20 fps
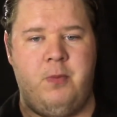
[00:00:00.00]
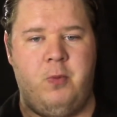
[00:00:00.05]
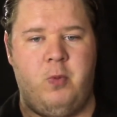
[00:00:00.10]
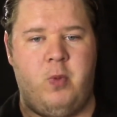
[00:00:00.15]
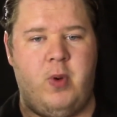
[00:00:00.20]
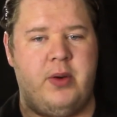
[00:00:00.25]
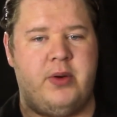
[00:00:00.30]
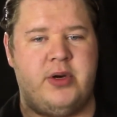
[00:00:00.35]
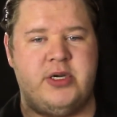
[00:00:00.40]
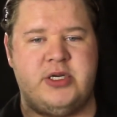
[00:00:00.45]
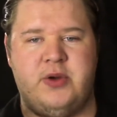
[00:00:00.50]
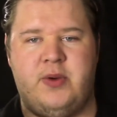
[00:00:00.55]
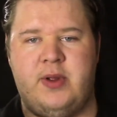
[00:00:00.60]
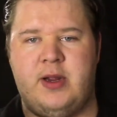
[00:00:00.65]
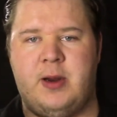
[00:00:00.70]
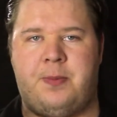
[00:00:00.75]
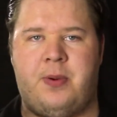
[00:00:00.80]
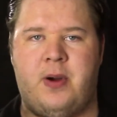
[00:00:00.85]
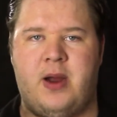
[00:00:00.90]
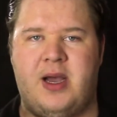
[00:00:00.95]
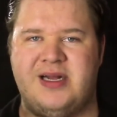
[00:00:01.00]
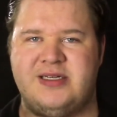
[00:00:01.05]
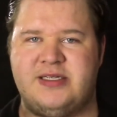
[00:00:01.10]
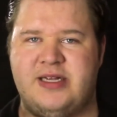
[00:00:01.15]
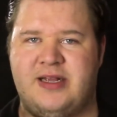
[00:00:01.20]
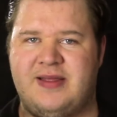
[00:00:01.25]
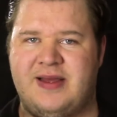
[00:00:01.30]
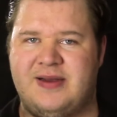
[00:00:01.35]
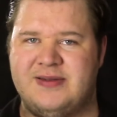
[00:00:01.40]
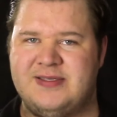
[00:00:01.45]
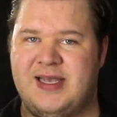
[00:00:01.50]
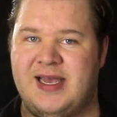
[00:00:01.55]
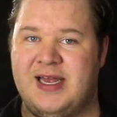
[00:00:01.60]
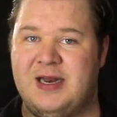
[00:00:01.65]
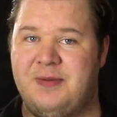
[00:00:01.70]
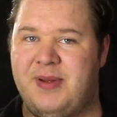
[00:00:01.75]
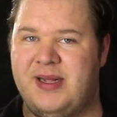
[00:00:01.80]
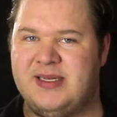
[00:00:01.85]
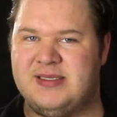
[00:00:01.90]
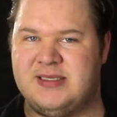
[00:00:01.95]
we were doing a project that was
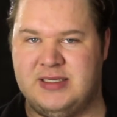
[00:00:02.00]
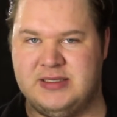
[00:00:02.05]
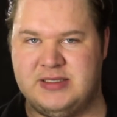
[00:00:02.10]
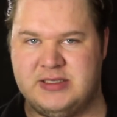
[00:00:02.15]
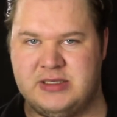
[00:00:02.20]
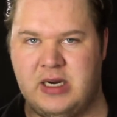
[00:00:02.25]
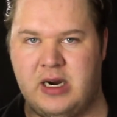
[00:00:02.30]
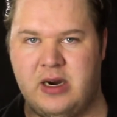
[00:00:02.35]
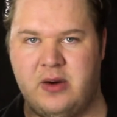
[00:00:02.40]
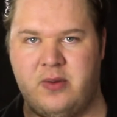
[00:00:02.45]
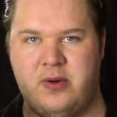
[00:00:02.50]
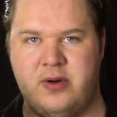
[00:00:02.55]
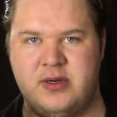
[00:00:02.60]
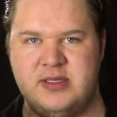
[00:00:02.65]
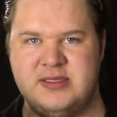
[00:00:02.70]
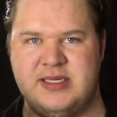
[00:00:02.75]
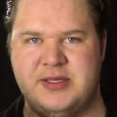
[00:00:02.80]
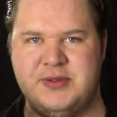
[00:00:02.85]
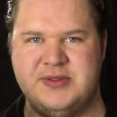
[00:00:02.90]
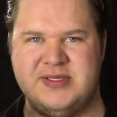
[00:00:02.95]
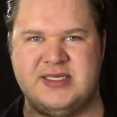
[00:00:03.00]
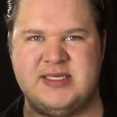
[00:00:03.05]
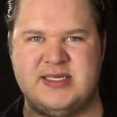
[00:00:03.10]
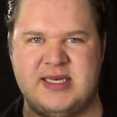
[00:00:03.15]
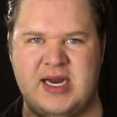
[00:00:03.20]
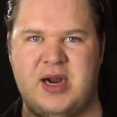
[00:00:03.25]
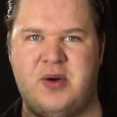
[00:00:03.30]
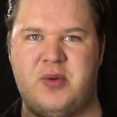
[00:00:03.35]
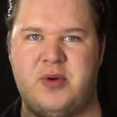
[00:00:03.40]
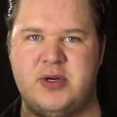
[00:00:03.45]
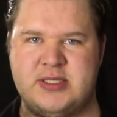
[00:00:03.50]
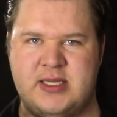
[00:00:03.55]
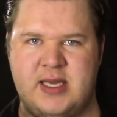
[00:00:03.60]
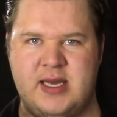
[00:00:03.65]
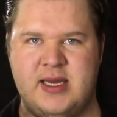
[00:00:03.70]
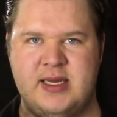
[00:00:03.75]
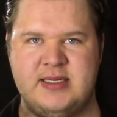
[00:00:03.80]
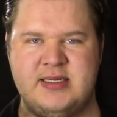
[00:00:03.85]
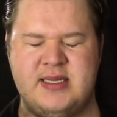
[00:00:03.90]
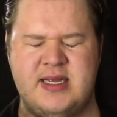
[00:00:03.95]
kind of based on Star Wars. It was a Star Wars
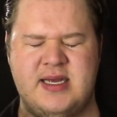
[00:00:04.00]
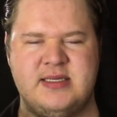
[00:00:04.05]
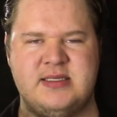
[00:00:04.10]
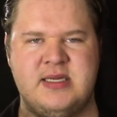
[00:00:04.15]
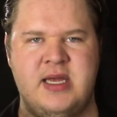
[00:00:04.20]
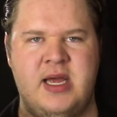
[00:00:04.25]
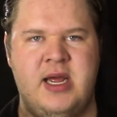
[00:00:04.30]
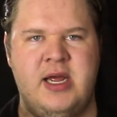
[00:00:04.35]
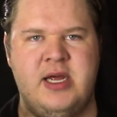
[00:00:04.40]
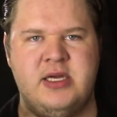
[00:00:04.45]
contest.